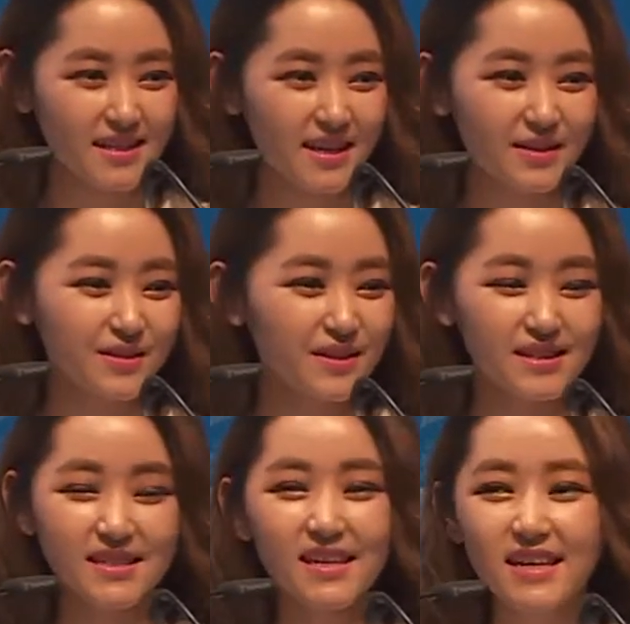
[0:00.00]
Uh,
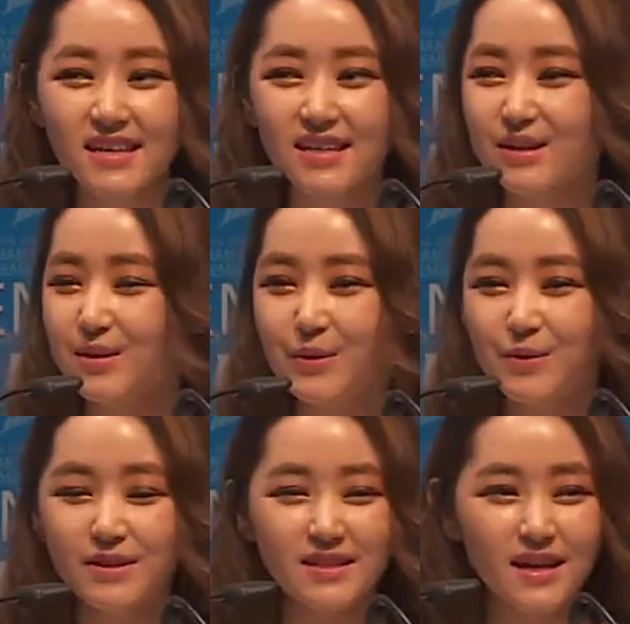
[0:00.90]
just hear all
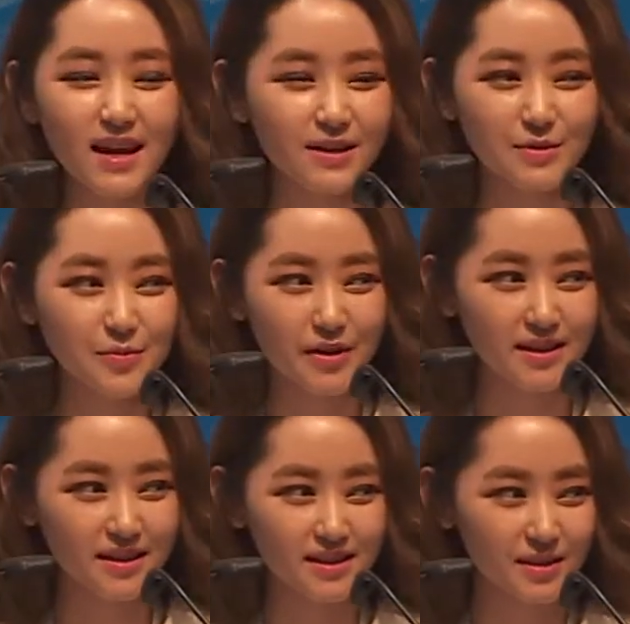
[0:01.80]
these
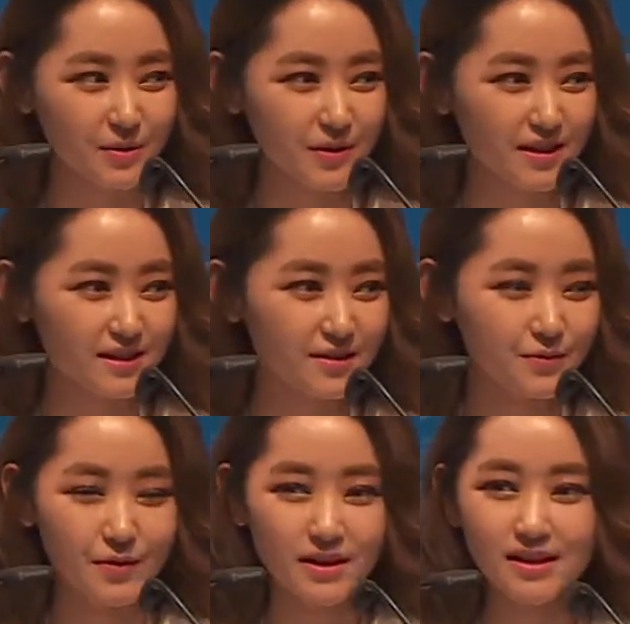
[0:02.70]
heartbreaking stories is
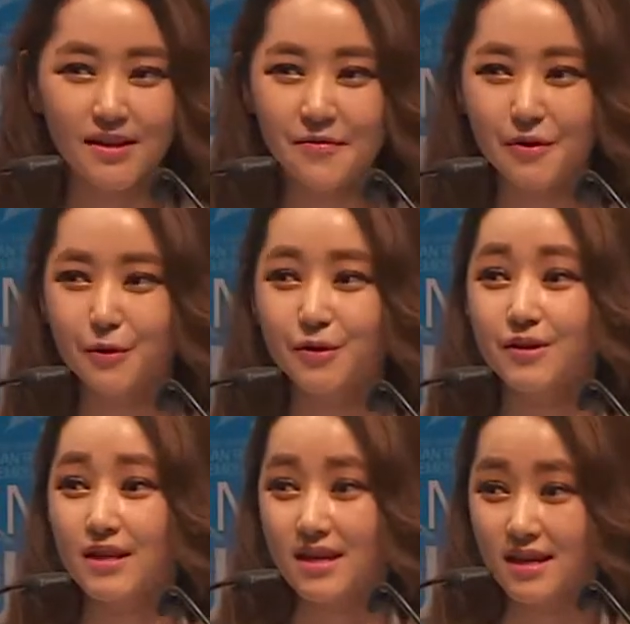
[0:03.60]
really difficult to
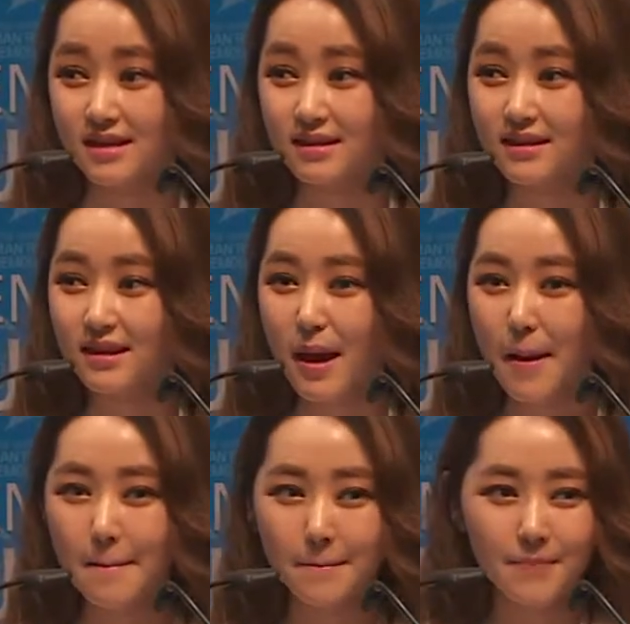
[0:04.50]
hear.
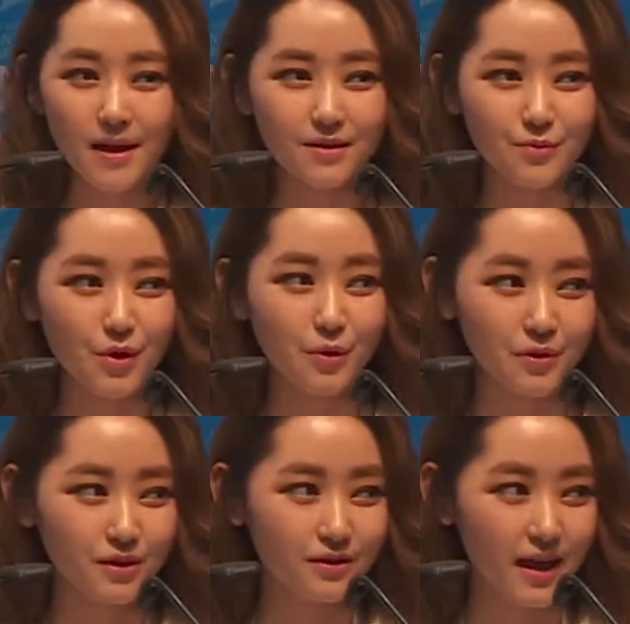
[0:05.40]
But we all
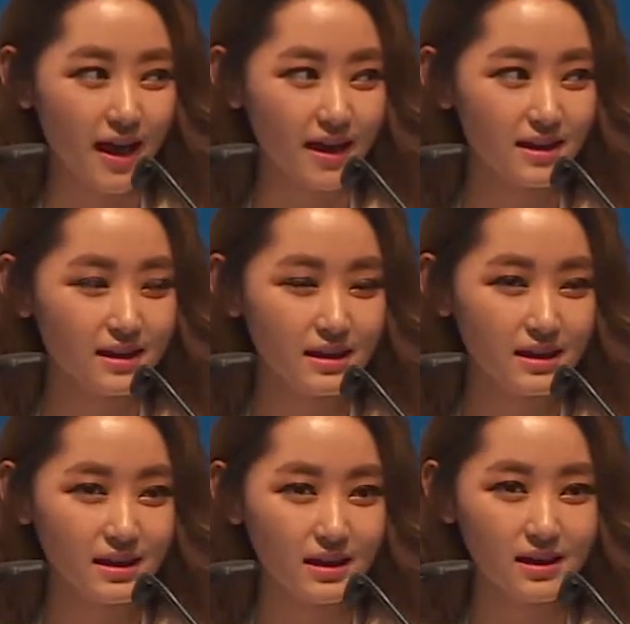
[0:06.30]
know that
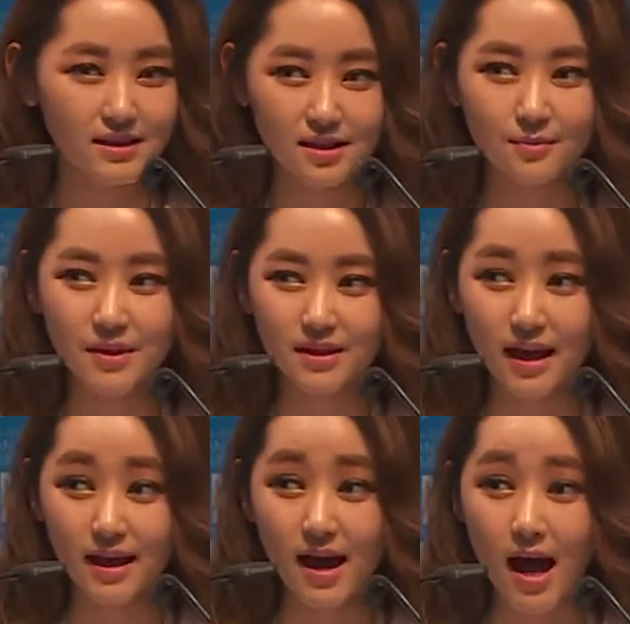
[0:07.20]
it's something
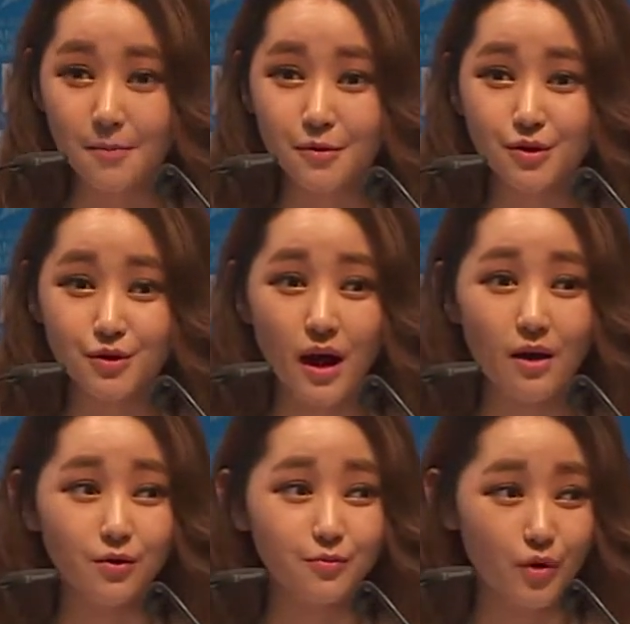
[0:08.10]
that happened to
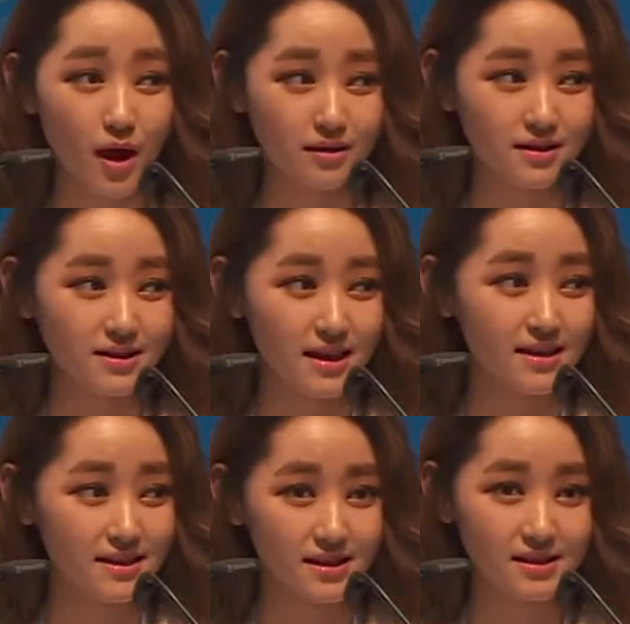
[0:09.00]
our brothers and
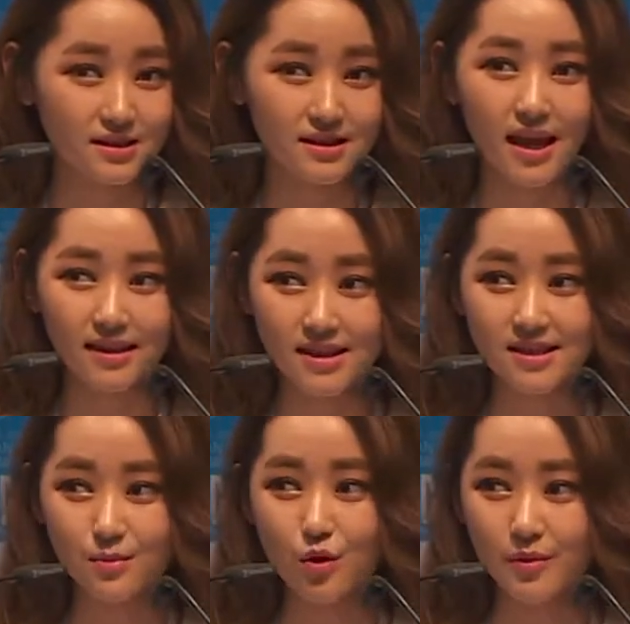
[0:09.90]
sisters at this
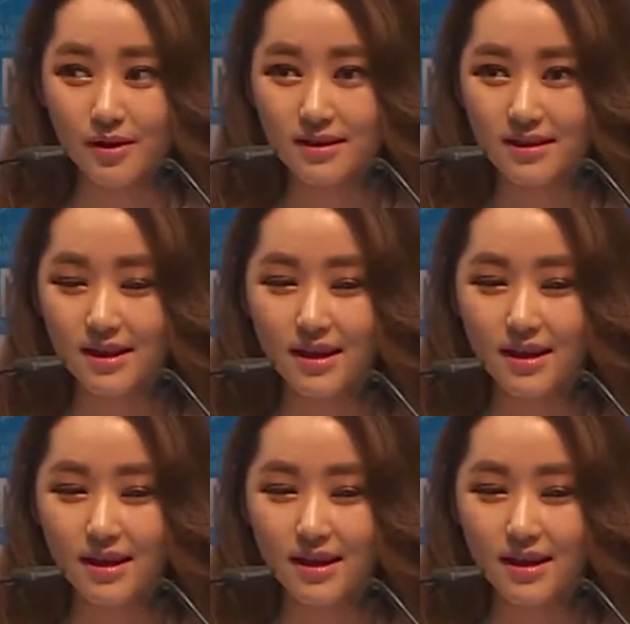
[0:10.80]
moment.